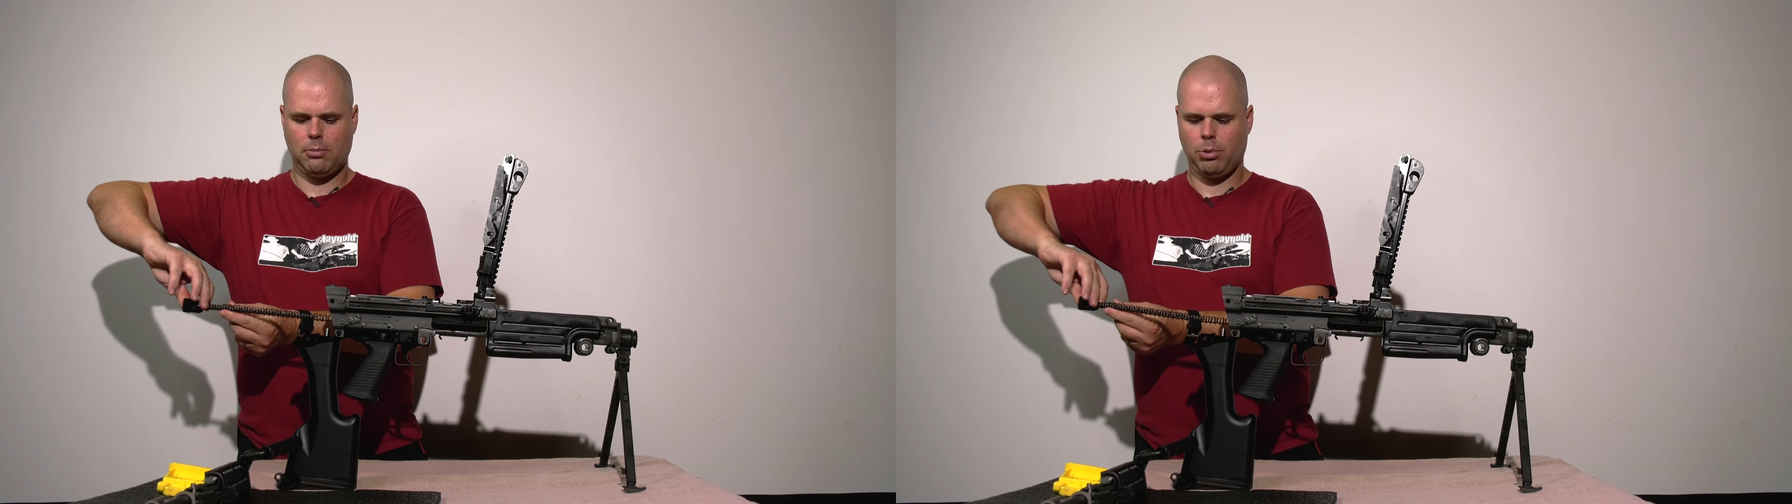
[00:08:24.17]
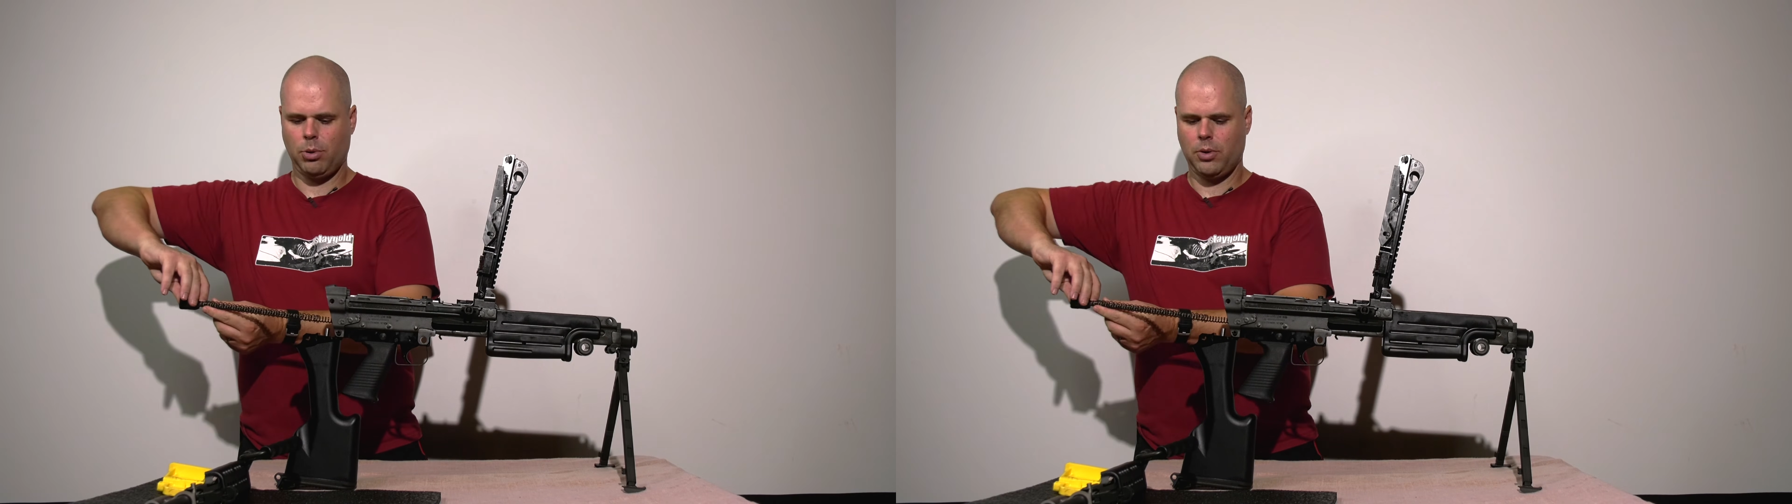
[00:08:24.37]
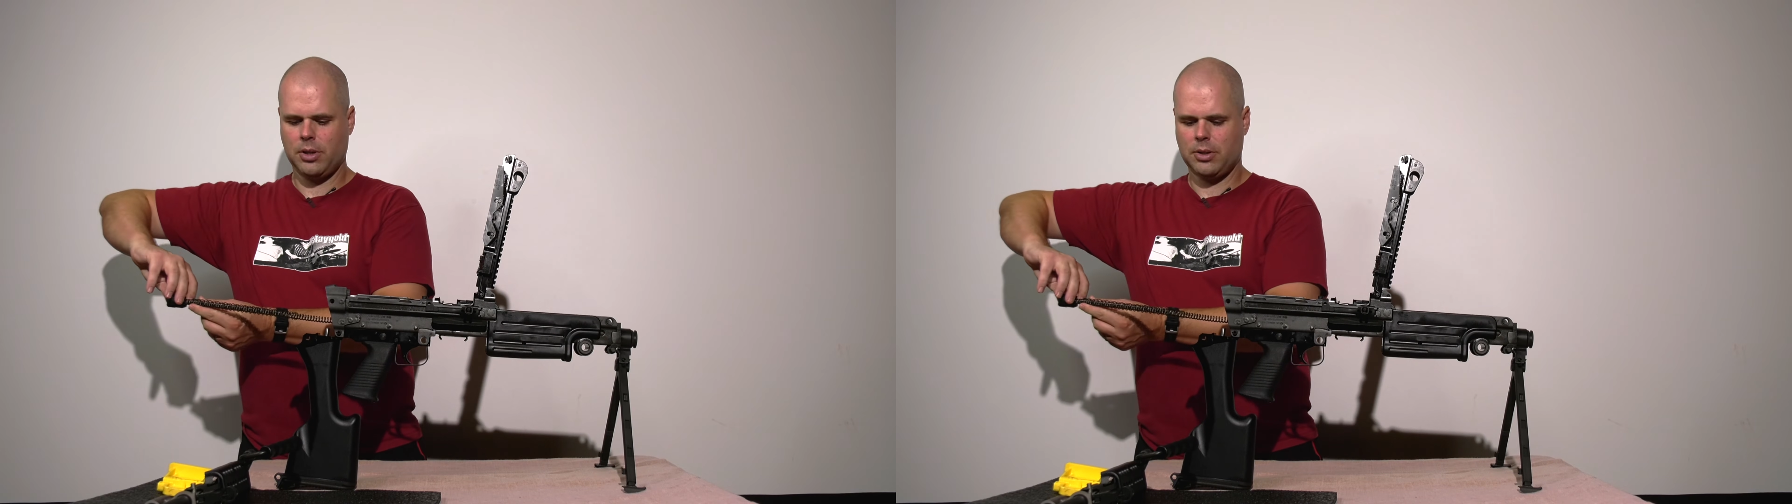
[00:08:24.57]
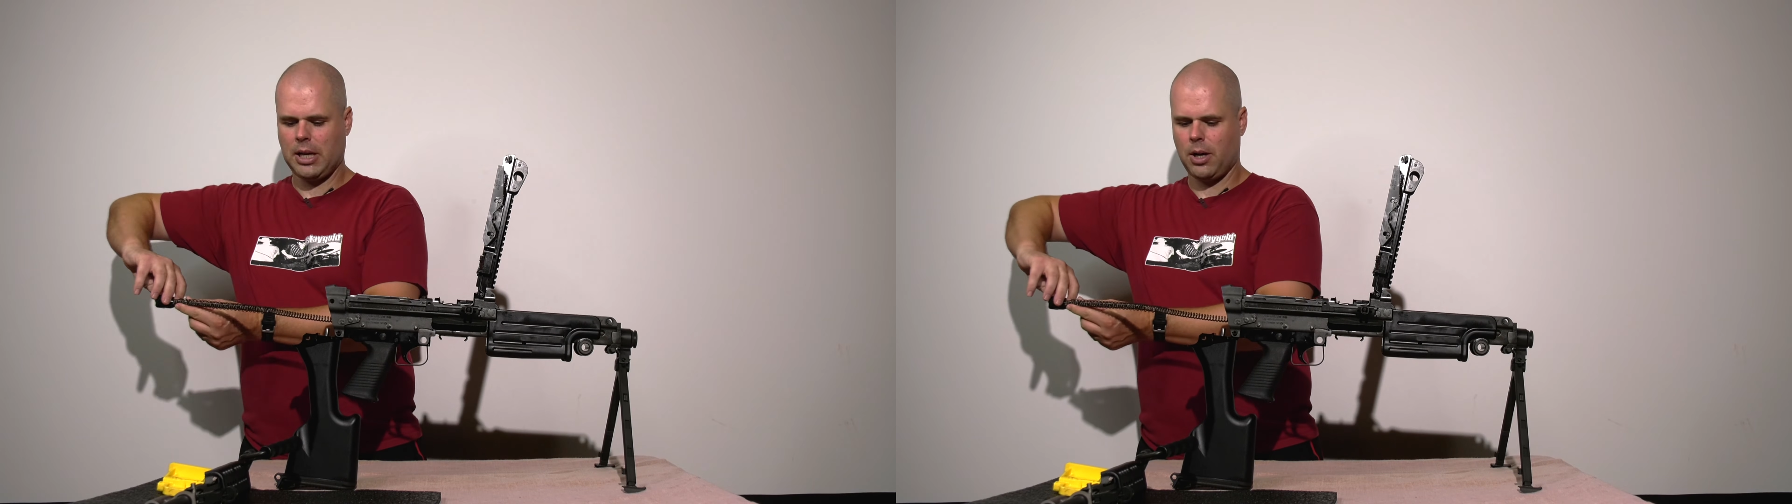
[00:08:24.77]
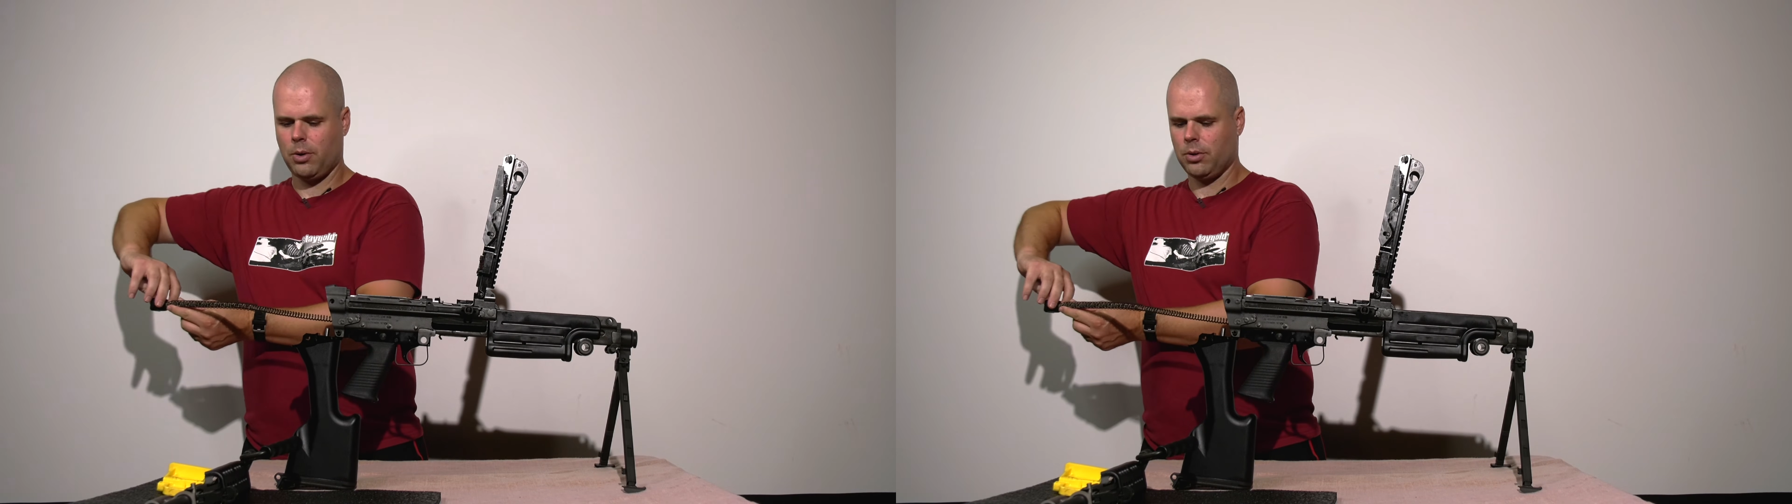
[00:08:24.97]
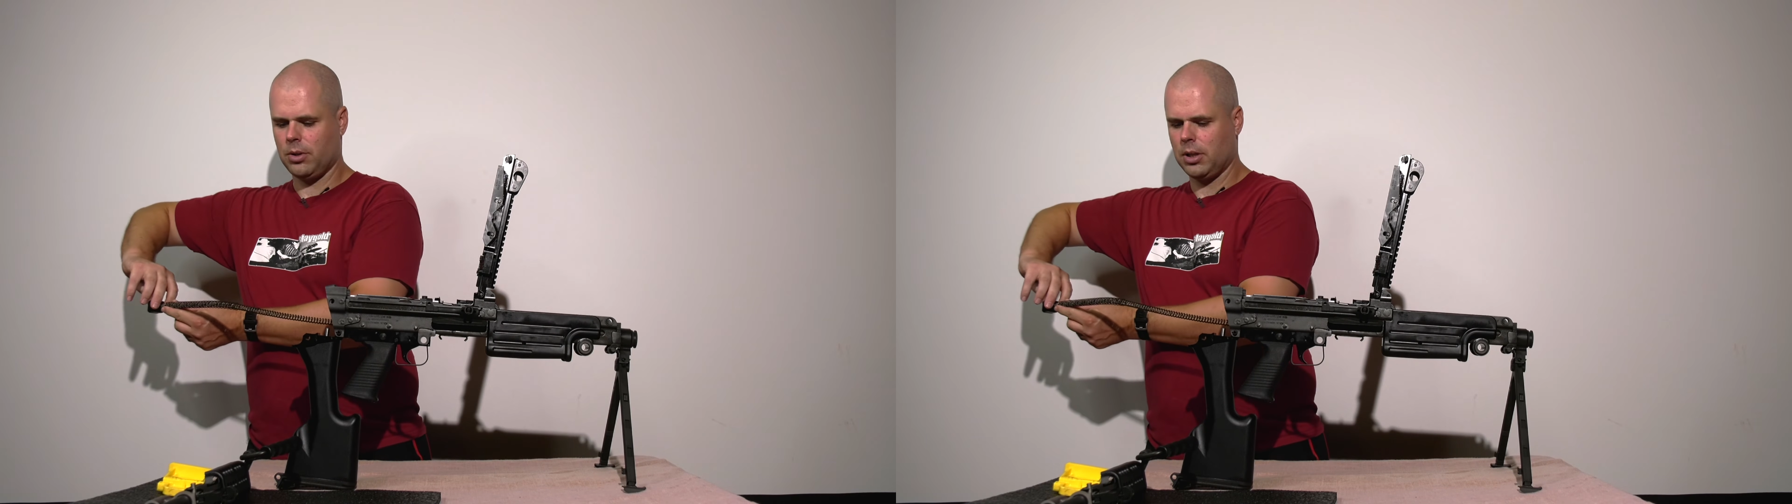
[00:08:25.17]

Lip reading: pull this out.